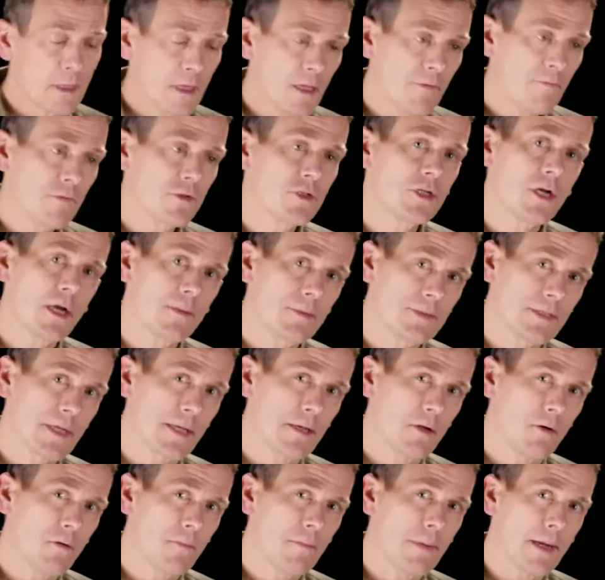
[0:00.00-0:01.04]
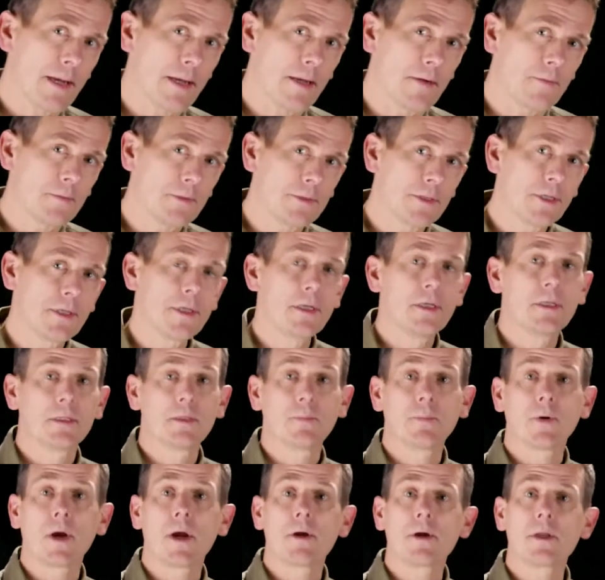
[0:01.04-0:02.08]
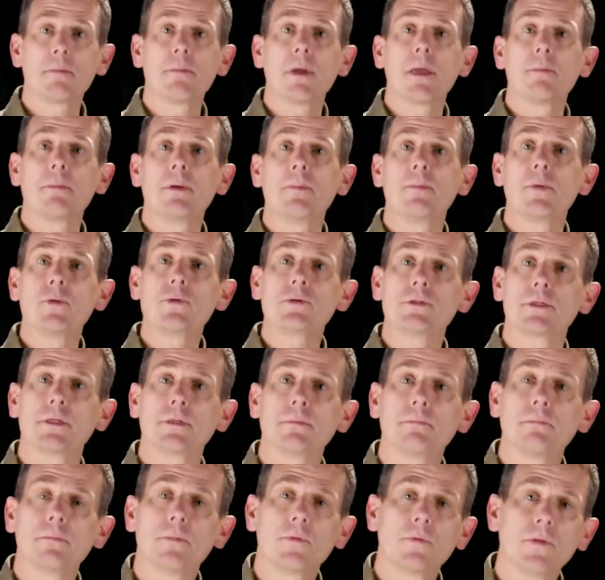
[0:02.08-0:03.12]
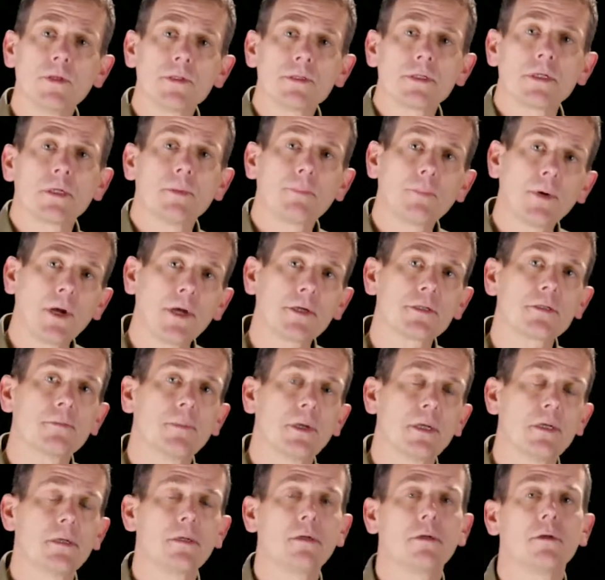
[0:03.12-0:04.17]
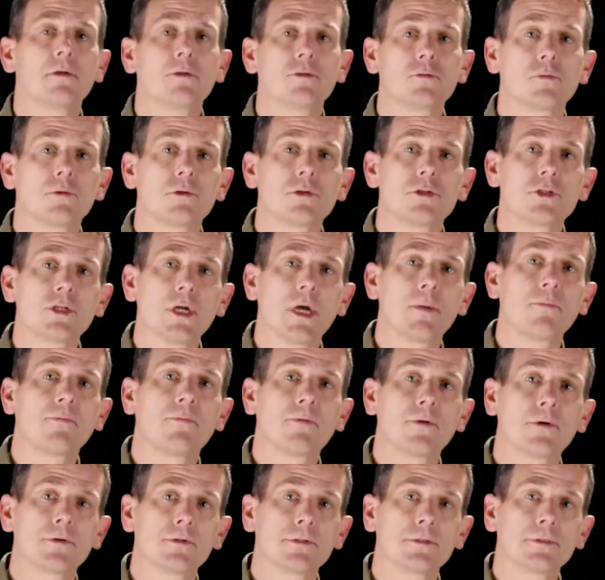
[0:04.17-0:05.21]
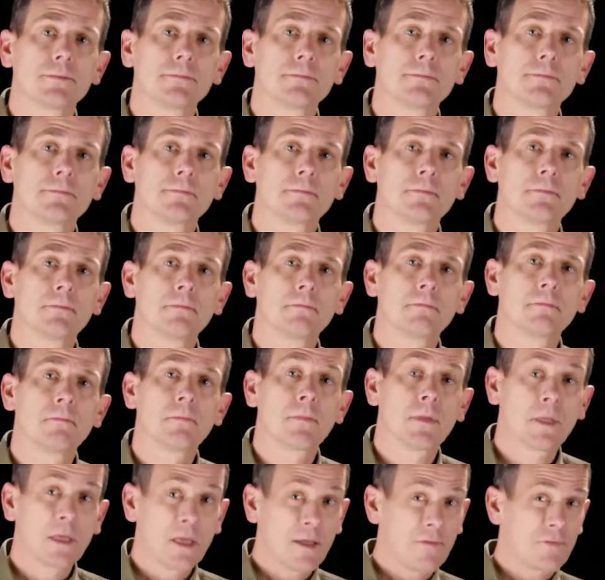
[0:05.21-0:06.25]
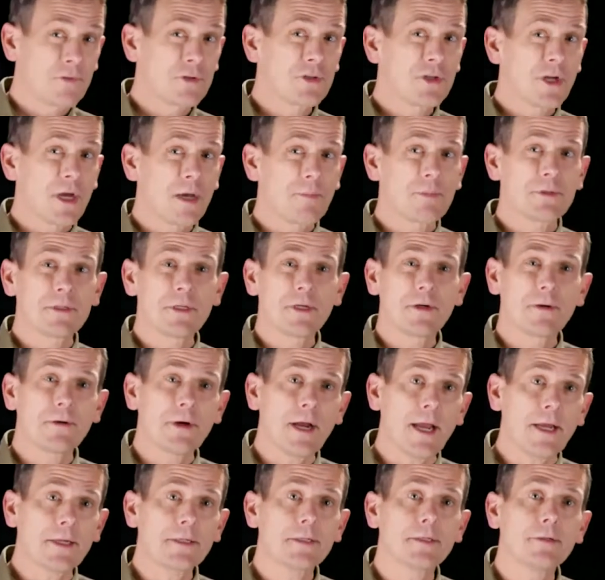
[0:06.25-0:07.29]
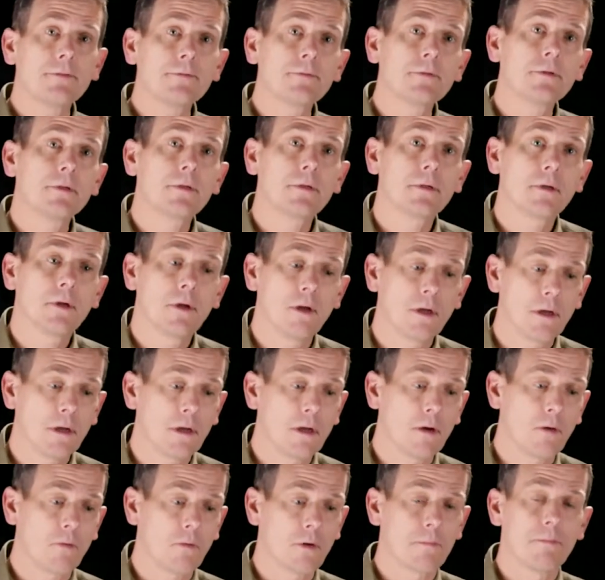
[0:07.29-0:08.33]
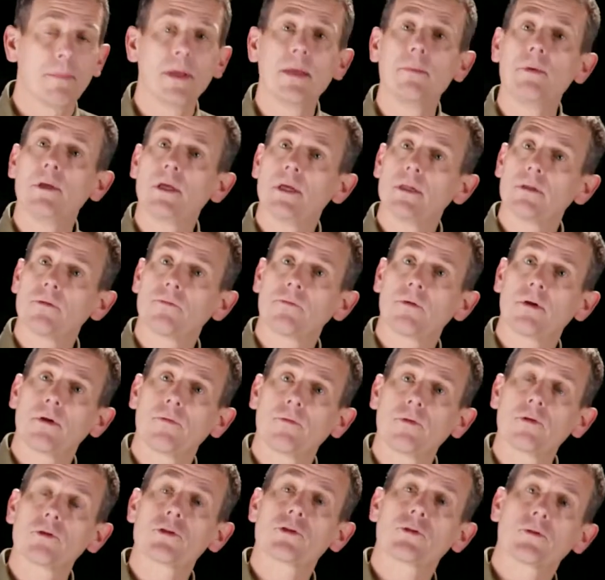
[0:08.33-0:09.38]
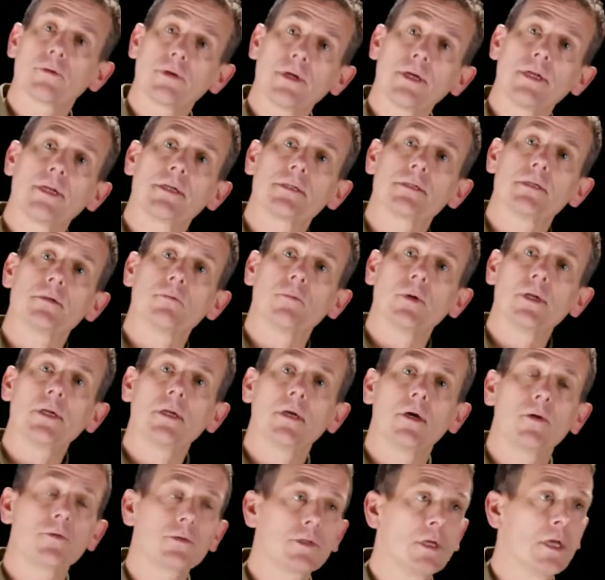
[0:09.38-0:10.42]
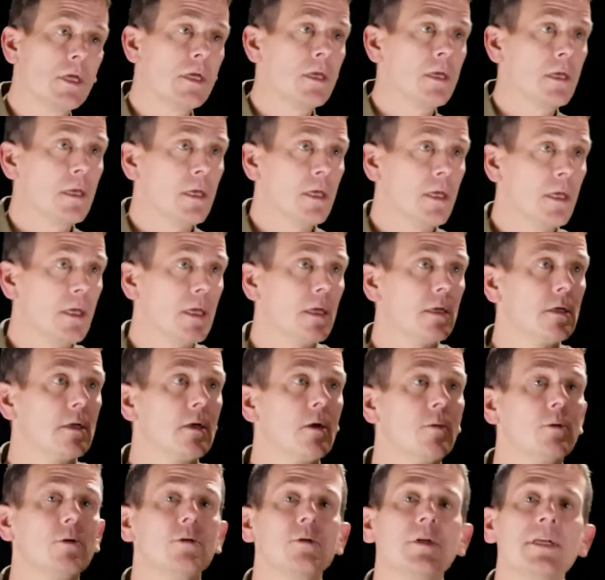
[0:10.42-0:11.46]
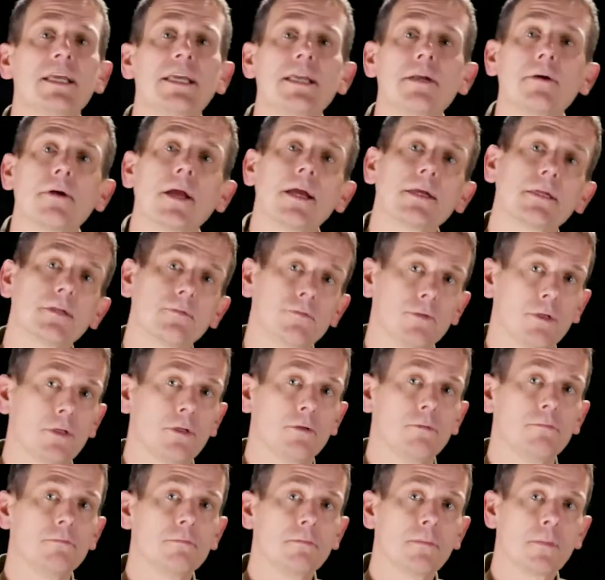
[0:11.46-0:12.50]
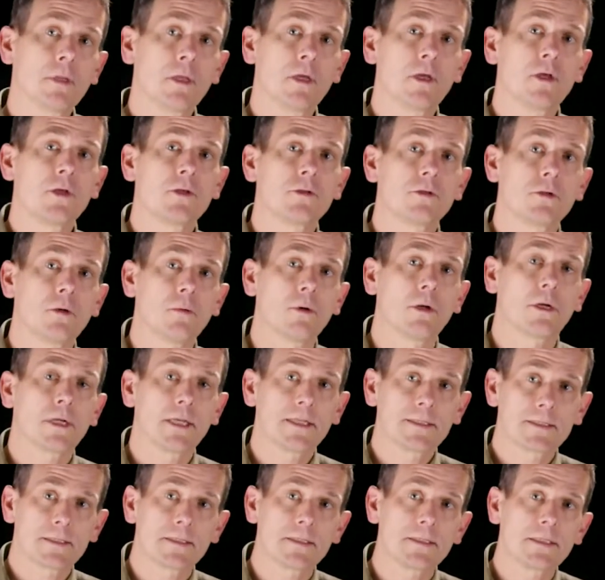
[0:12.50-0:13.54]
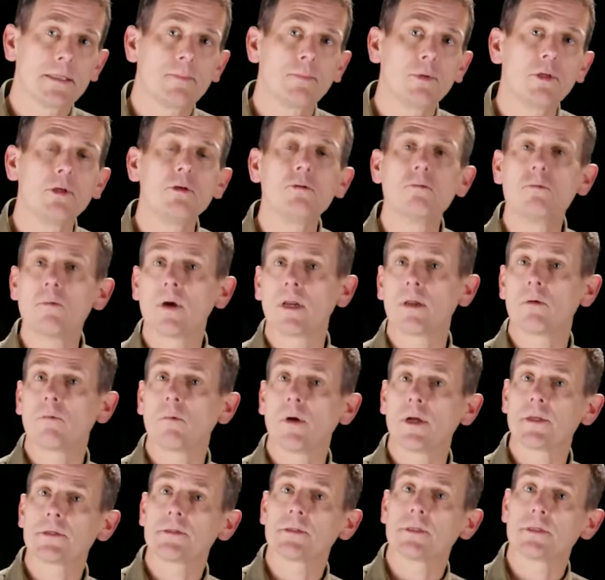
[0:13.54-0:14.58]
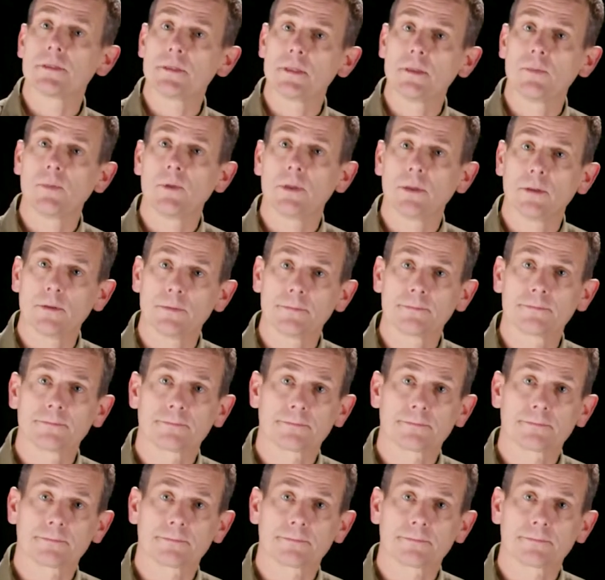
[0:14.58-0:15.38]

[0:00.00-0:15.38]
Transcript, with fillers: If a job is I.O. bound, the priority may be boosted. This can approximate shortest job first. If a job is interactive, uh, or maybe in the front of your screen as in Windows, it could go into an interactive queue. So it gets the CPU when it wants the CPU.